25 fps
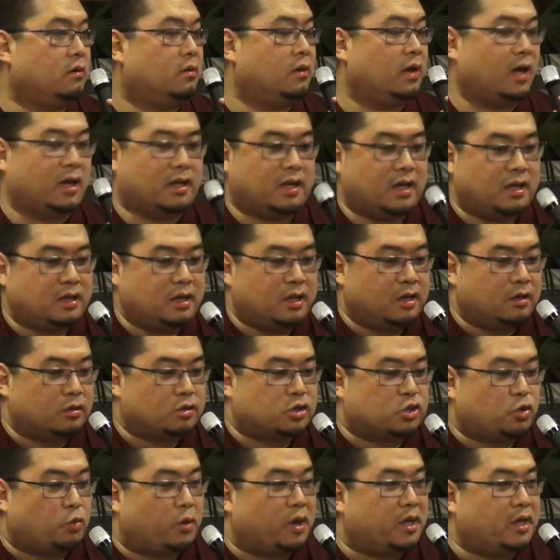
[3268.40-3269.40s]
And then,
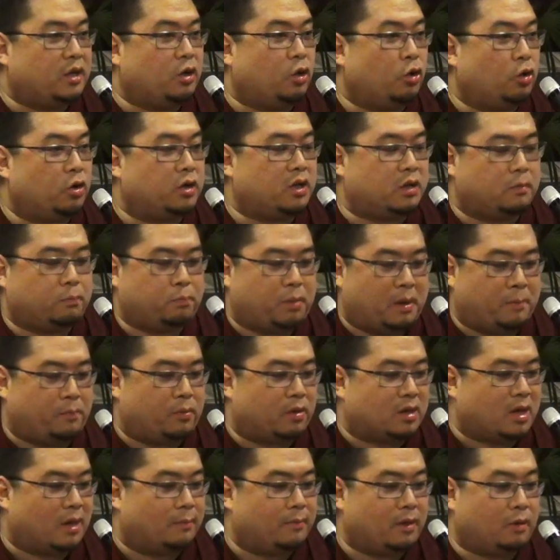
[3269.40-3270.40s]
20 hooded people
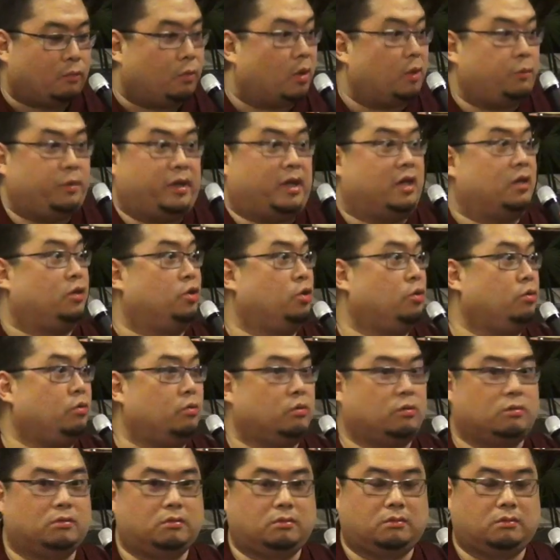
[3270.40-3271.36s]
come up. What are we going to do?